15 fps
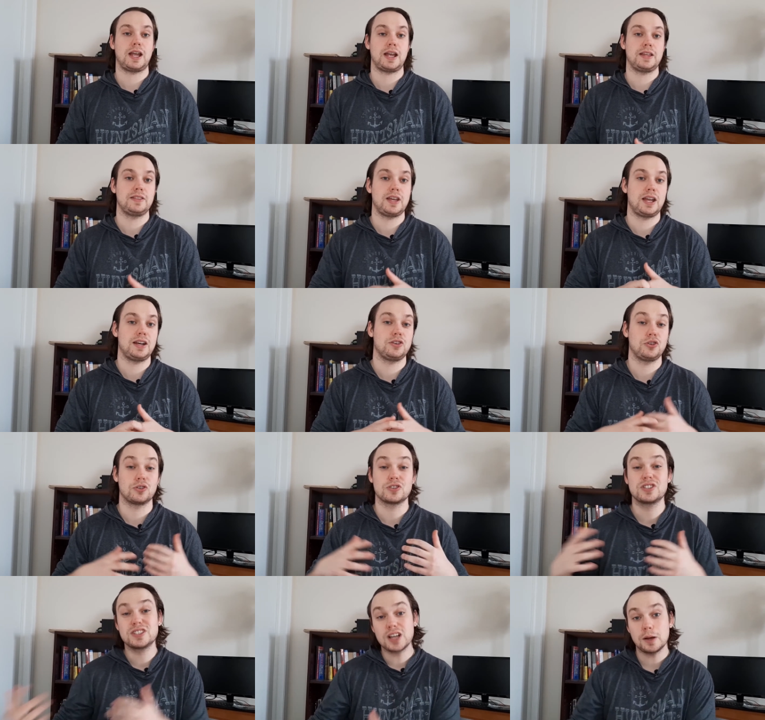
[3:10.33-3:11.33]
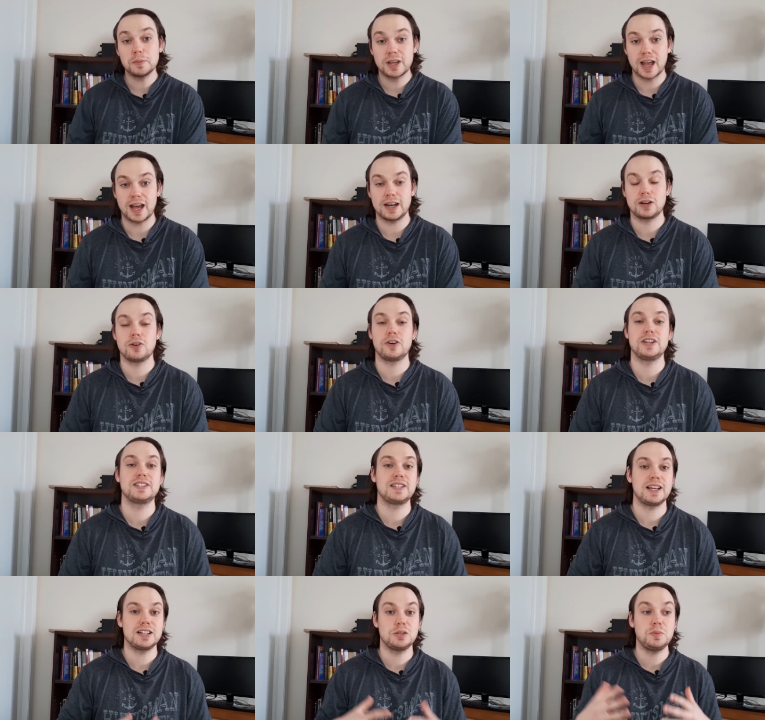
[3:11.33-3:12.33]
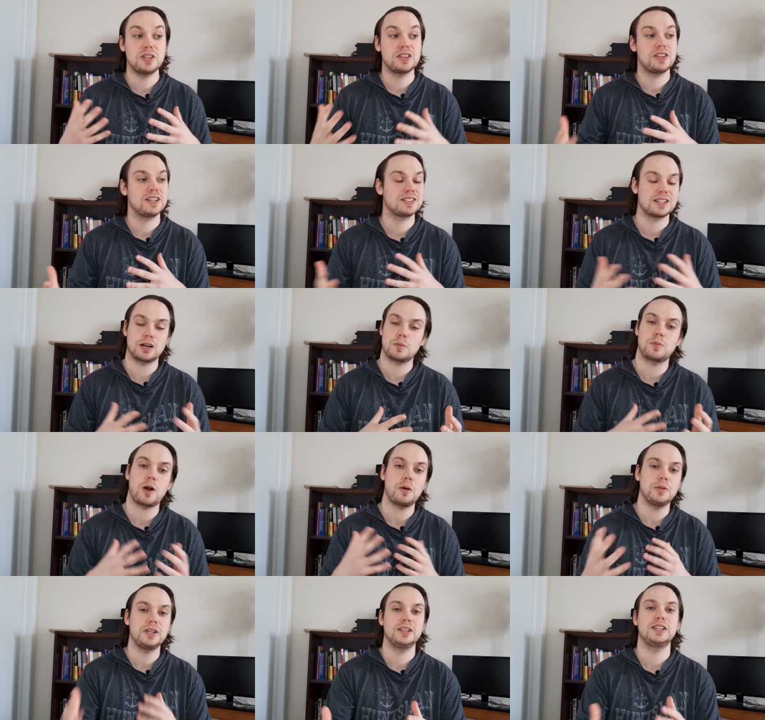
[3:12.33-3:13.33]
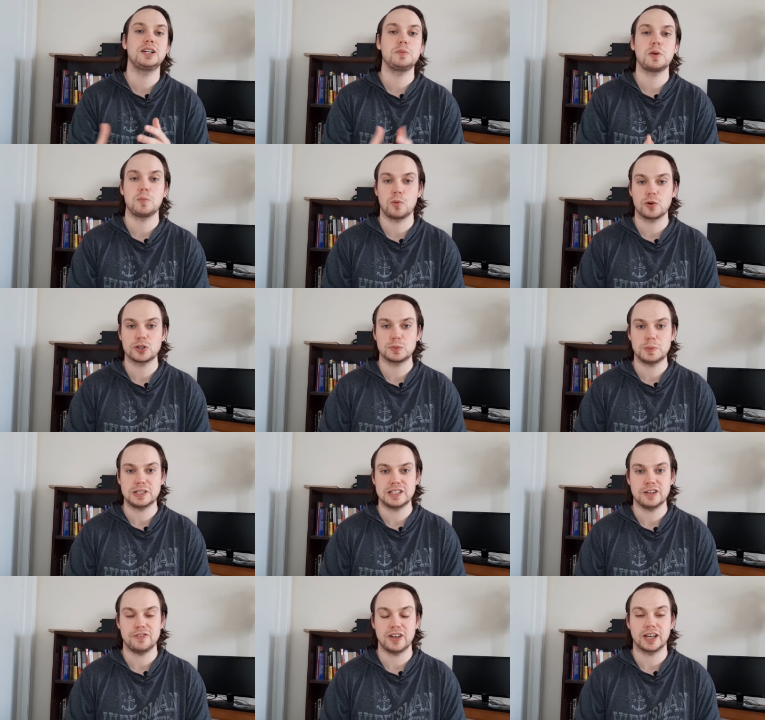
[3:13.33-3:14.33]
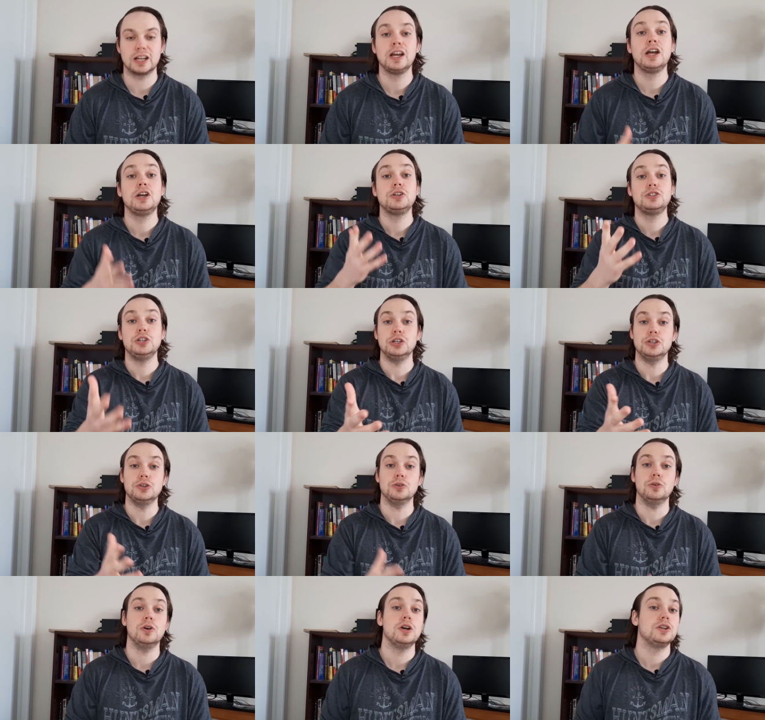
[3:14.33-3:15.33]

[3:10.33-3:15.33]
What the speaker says: And then your subcategories tend to be the things that are probably a little bit more specific to you.